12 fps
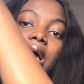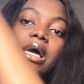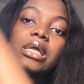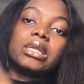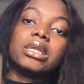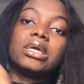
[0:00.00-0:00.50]

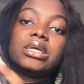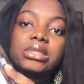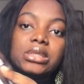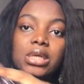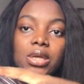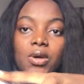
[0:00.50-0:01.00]
and it's
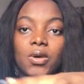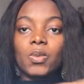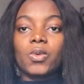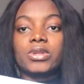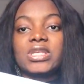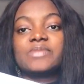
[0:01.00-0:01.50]
a long
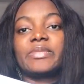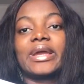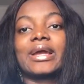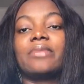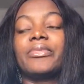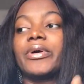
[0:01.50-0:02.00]
one. This is my
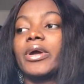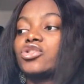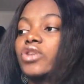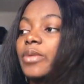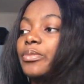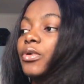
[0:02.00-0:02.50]
camera
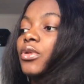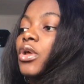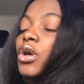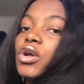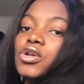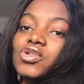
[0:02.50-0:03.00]
tripod,
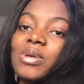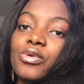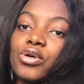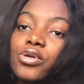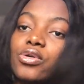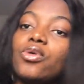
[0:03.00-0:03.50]
so I'm
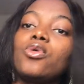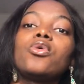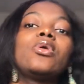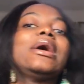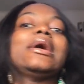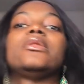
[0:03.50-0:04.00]
gonna
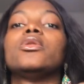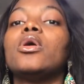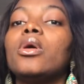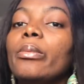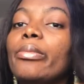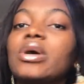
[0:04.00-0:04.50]
go and
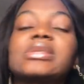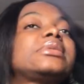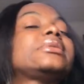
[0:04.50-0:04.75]
unbox